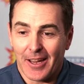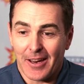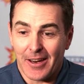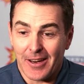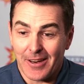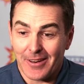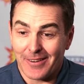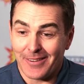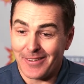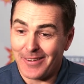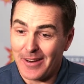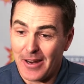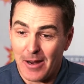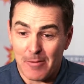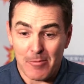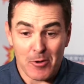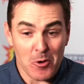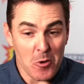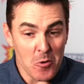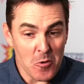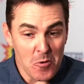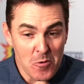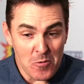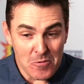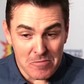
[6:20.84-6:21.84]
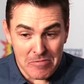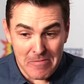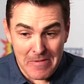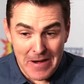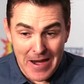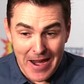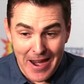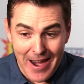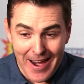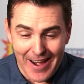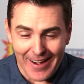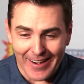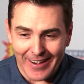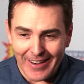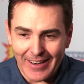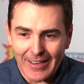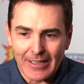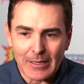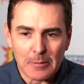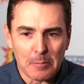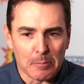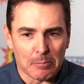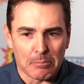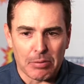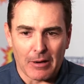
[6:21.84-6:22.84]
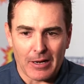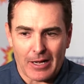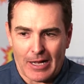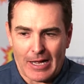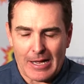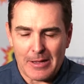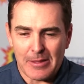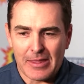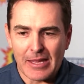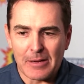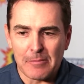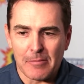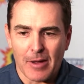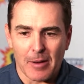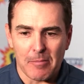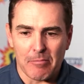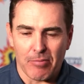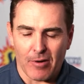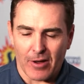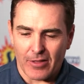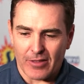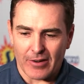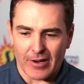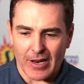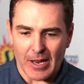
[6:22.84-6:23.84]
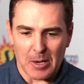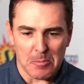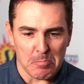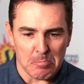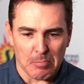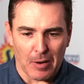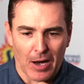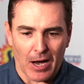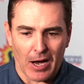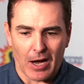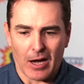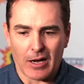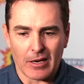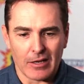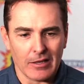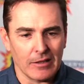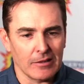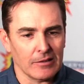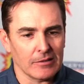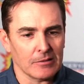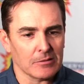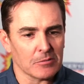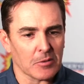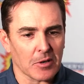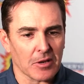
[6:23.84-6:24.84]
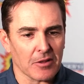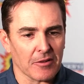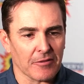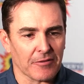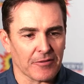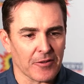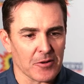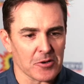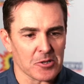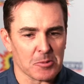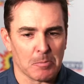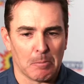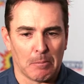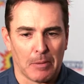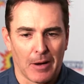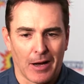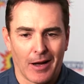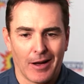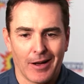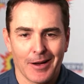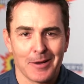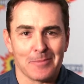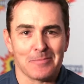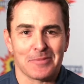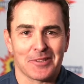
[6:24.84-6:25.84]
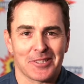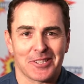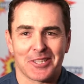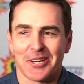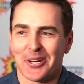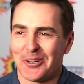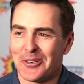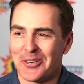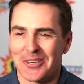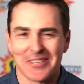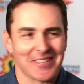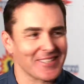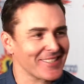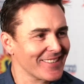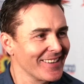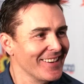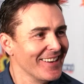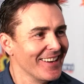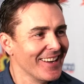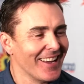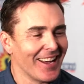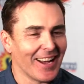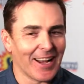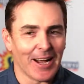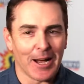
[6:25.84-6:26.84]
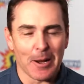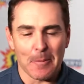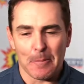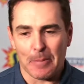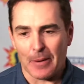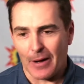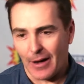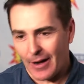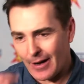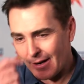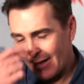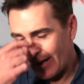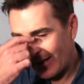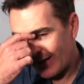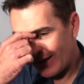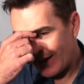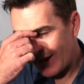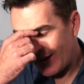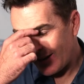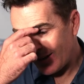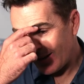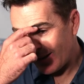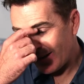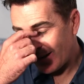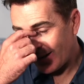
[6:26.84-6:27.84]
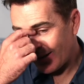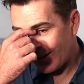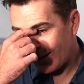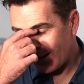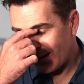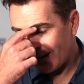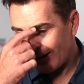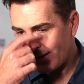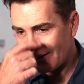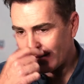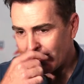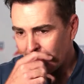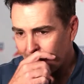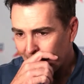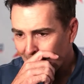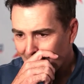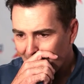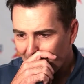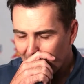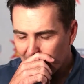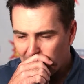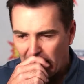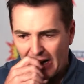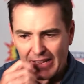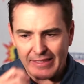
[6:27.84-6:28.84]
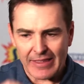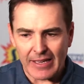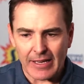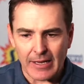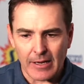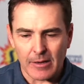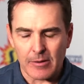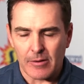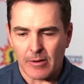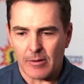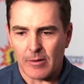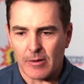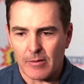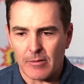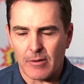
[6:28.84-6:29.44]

Yeah, I'm an old man. I think my brother had Pong, one of the first Pong series, uh, Pong, and, and uh, but I think uh,